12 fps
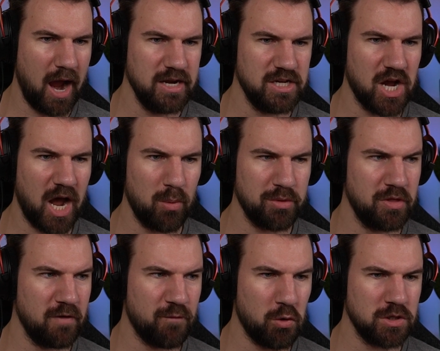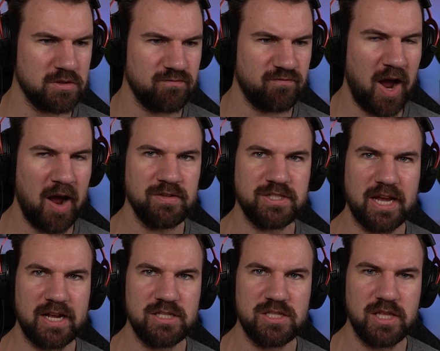I died within the first five
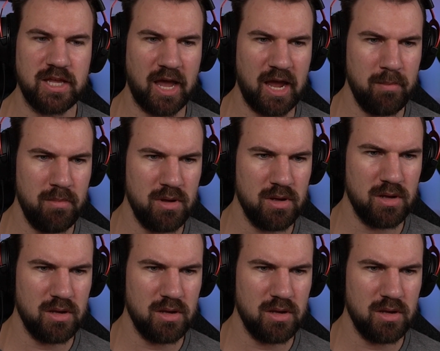seconds of the game?